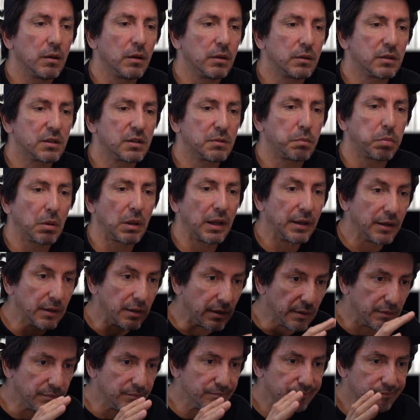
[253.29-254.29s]

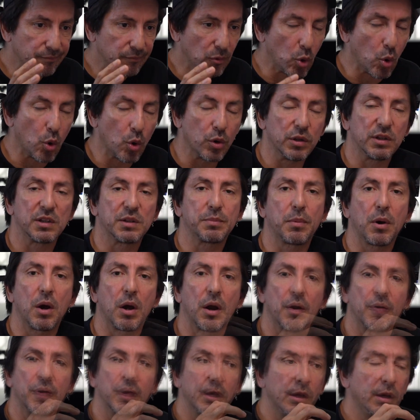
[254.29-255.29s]
splendid,
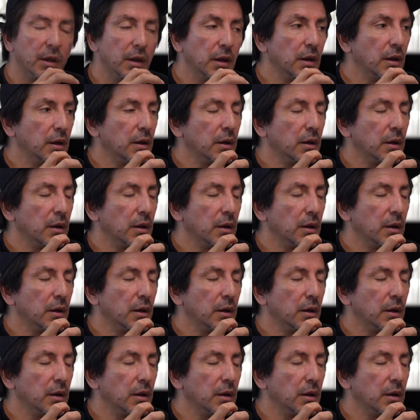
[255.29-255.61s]
awe-inspiring